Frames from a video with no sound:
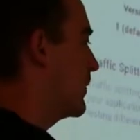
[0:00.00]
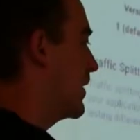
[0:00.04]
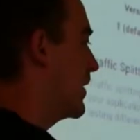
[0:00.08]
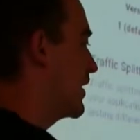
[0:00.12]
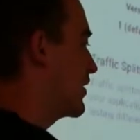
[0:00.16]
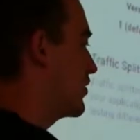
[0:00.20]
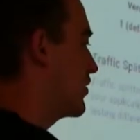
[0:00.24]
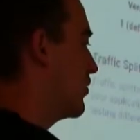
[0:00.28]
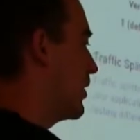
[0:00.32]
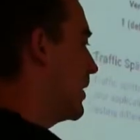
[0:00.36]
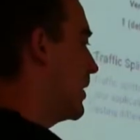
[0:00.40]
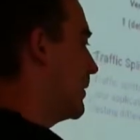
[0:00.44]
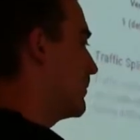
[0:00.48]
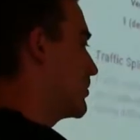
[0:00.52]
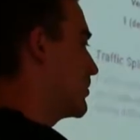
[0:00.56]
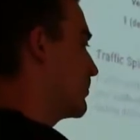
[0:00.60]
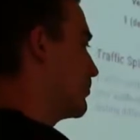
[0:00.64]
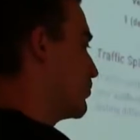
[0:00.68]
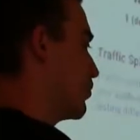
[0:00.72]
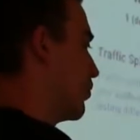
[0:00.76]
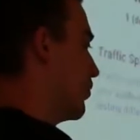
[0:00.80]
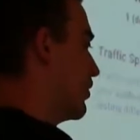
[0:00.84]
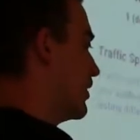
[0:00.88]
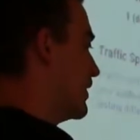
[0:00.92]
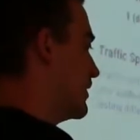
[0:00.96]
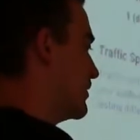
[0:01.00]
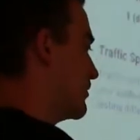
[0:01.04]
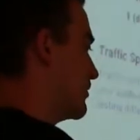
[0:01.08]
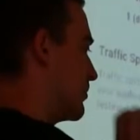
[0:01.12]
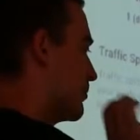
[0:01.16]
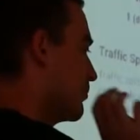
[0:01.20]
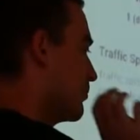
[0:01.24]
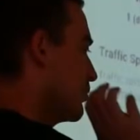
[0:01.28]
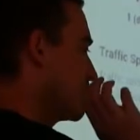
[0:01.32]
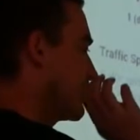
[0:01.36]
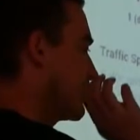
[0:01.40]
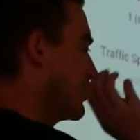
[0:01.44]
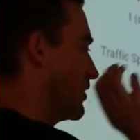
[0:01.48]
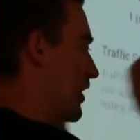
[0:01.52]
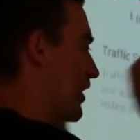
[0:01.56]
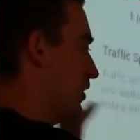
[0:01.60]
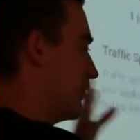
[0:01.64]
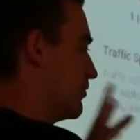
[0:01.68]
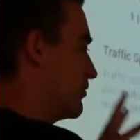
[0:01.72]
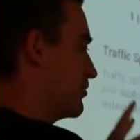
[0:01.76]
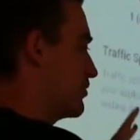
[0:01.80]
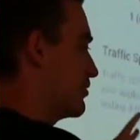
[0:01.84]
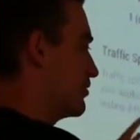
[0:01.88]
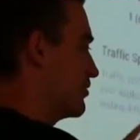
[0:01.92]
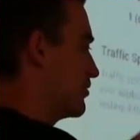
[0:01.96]
I ran go app deploy to push it
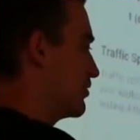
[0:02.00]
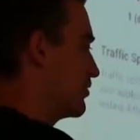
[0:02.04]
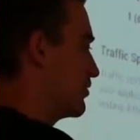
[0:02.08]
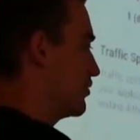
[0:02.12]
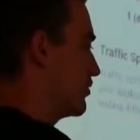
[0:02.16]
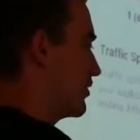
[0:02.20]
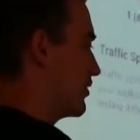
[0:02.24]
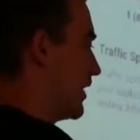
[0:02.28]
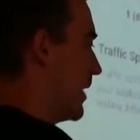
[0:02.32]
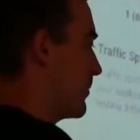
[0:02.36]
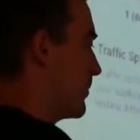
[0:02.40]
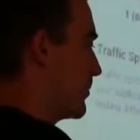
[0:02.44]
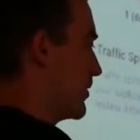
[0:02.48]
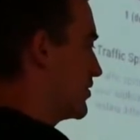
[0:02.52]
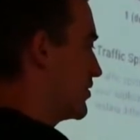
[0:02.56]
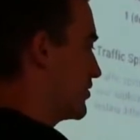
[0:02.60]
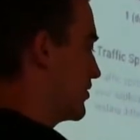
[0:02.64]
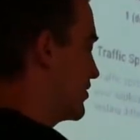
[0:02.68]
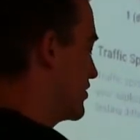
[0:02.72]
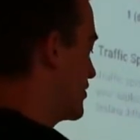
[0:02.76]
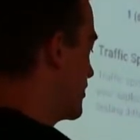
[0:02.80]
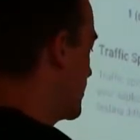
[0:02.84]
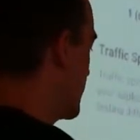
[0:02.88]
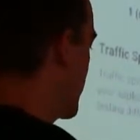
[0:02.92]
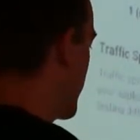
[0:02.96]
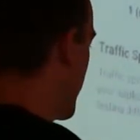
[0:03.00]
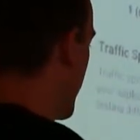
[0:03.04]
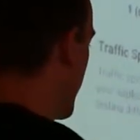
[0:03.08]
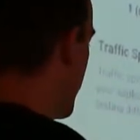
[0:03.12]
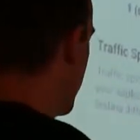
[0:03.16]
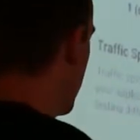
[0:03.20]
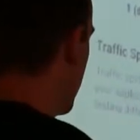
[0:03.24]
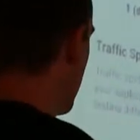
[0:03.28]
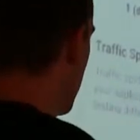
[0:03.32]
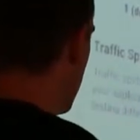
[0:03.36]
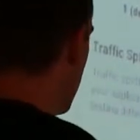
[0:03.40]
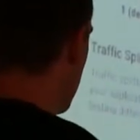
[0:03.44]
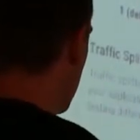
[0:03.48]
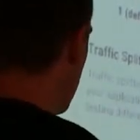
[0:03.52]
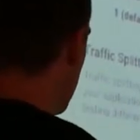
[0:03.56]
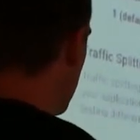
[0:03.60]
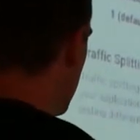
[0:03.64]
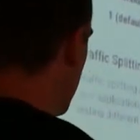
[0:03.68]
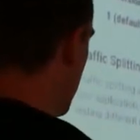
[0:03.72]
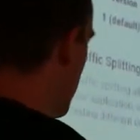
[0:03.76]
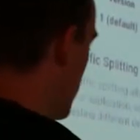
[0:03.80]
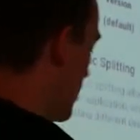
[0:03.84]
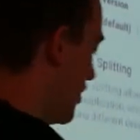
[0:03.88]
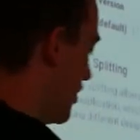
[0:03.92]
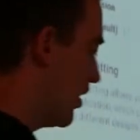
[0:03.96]
out to app engine.
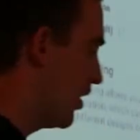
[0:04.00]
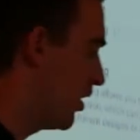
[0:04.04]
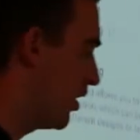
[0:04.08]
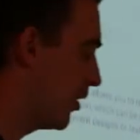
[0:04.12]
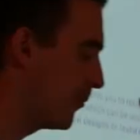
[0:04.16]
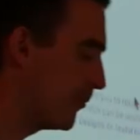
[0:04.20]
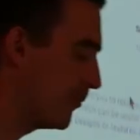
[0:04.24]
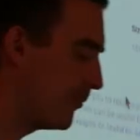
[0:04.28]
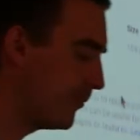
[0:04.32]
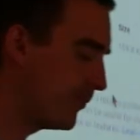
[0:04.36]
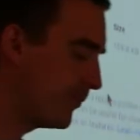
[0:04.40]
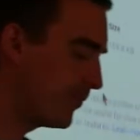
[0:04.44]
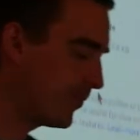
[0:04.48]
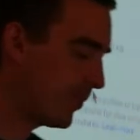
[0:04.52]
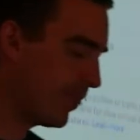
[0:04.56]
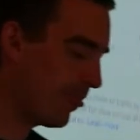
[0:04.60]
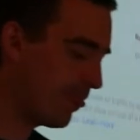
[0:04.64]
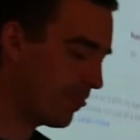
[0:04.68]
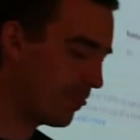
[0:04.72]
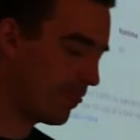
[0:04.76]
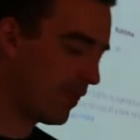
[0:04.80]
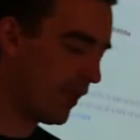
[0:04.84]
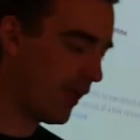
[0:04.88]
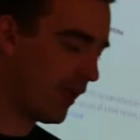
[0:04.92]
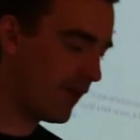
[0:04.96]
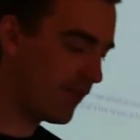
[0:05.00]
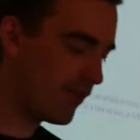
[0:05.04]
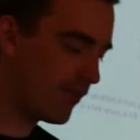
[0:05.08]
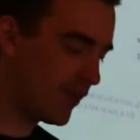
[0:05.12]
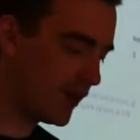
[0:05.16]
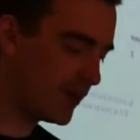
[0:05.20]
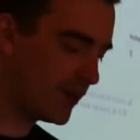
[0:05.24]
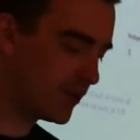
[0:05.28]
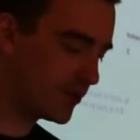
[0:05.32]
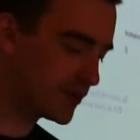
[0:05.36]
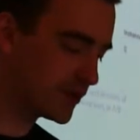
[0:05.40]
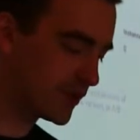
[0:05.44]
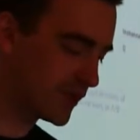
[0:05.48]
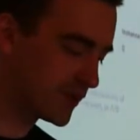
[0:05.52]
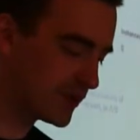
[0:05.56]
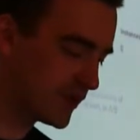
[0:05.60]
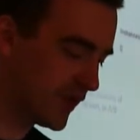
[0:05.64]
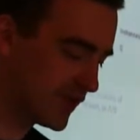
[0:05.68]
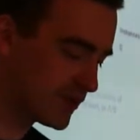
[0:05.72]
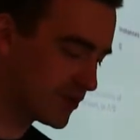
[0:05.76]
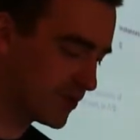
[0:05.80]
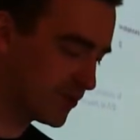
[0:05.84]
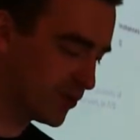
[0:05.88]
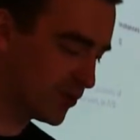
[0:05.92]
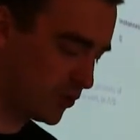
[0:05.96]
Okay, um, and then it was
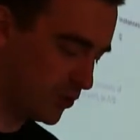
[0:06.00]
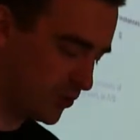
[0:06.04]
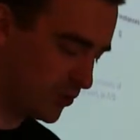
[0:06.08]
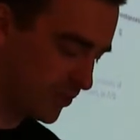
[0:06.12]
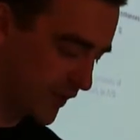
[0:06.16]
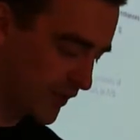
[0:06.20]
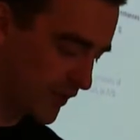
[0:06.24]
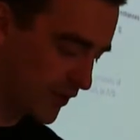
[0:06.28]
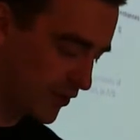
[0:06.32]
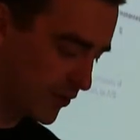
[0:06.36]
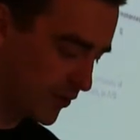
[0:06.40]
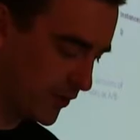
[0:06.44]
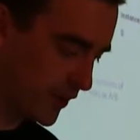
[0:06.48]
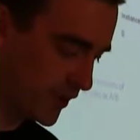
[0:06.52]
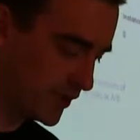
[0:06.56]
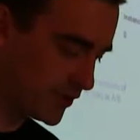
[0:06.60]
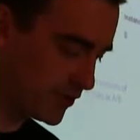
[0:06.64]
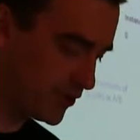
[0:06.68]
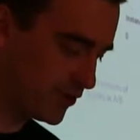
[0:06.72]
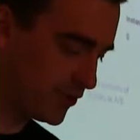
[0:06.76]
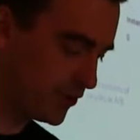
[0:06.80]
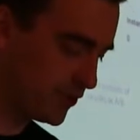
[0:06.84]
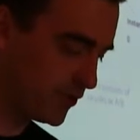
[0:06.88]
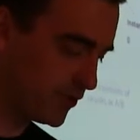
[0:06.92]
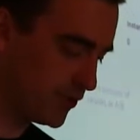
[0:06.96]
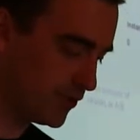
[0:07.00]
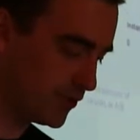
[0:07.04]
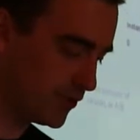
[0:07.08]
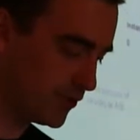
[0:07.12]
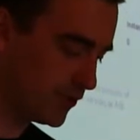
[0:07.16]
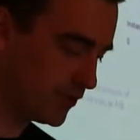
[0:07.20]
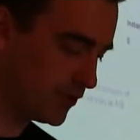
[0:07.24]
accessible by going to